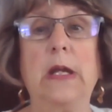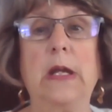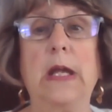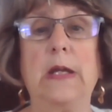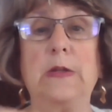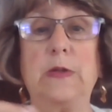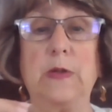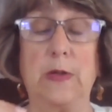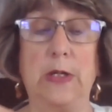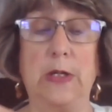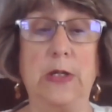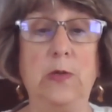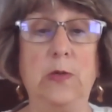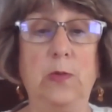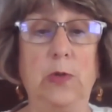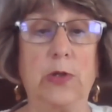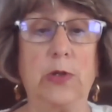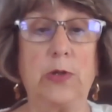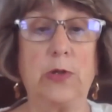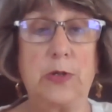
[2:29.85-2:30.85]
And so that you
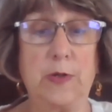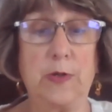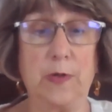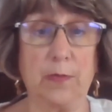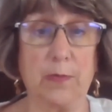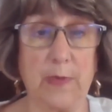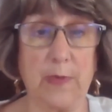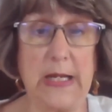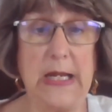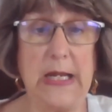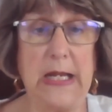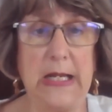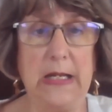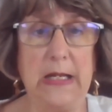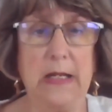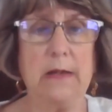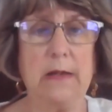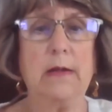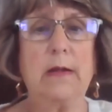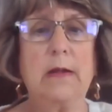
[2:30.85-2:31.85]
learn to
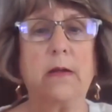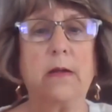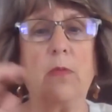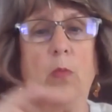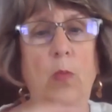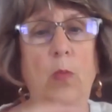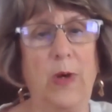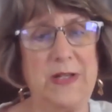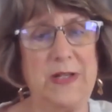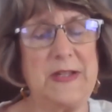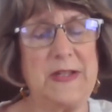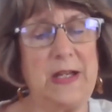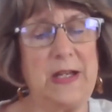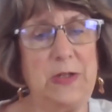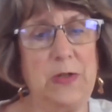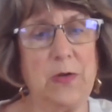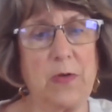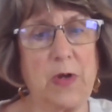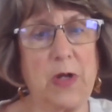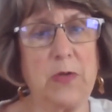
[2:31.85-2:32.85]
read what's on
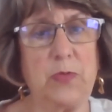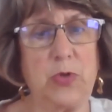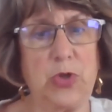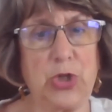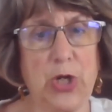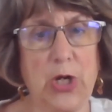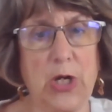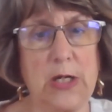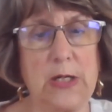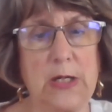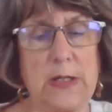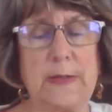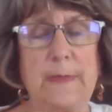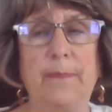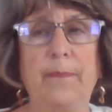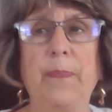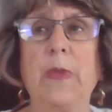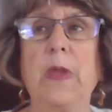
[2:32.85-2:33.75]
your own chart.